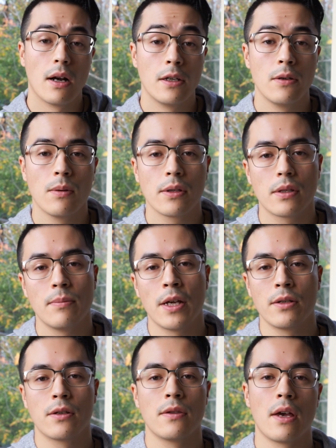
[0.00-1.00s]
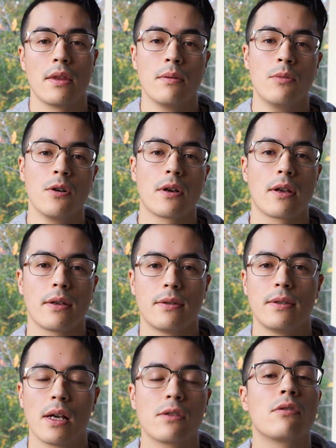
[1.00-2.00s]
I do want to mention that the book
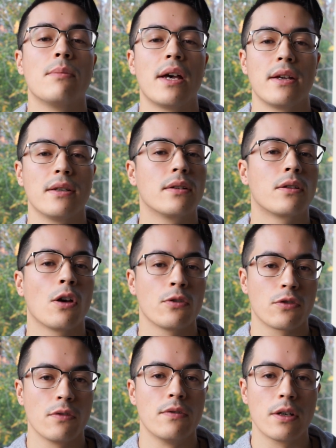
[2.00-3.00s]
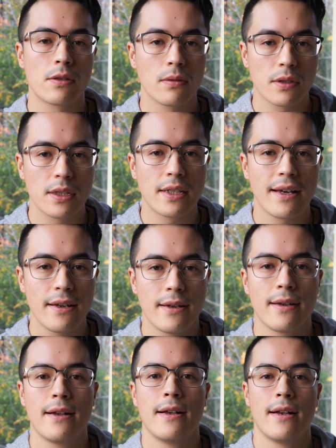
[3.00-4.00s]
does remain controversial today,
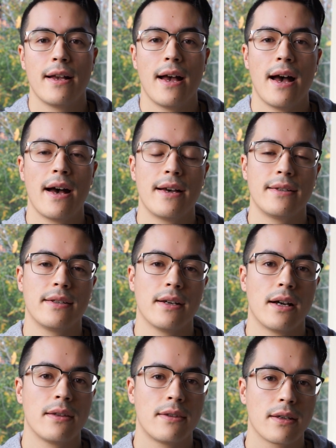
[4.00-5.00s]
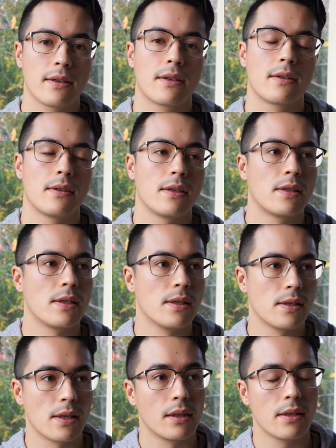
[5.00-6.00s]
and I think this
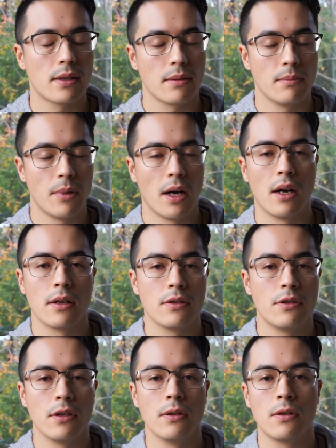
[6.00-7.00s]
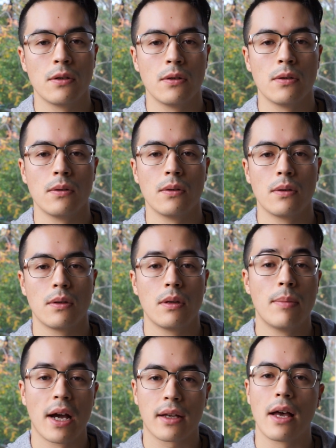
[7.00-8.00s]
is at least in part due to the
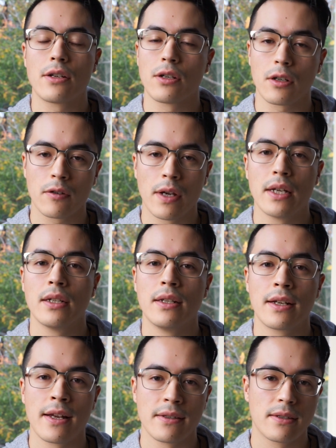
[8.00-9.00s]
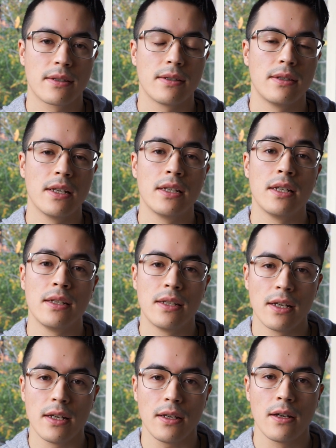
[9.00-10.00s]
backlash it created against
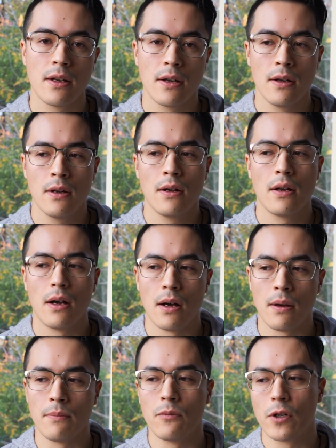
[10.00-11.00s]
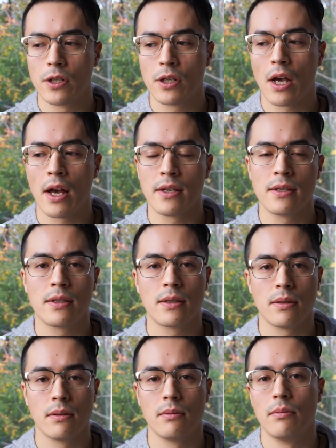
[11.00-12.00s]
DDT, which
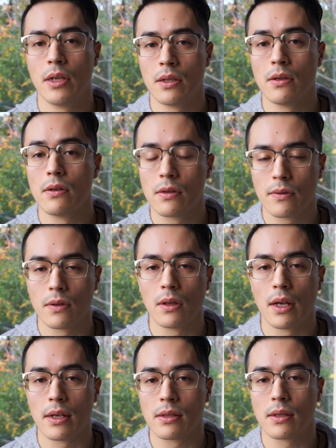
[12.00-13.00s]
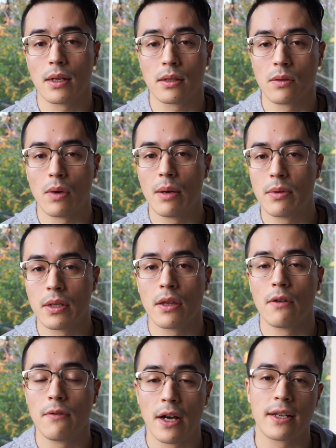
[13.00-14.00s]
has been useful as a weapon in
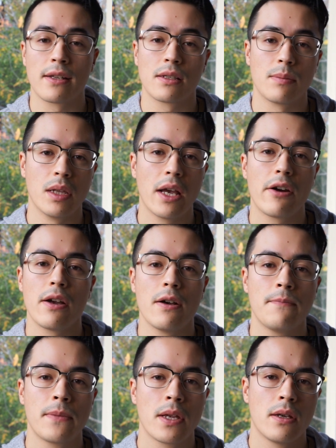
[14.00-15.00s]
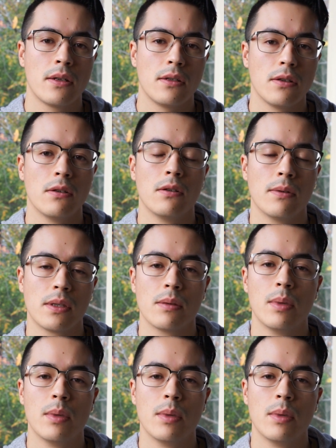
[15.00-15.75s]
the fight against malaria, due to its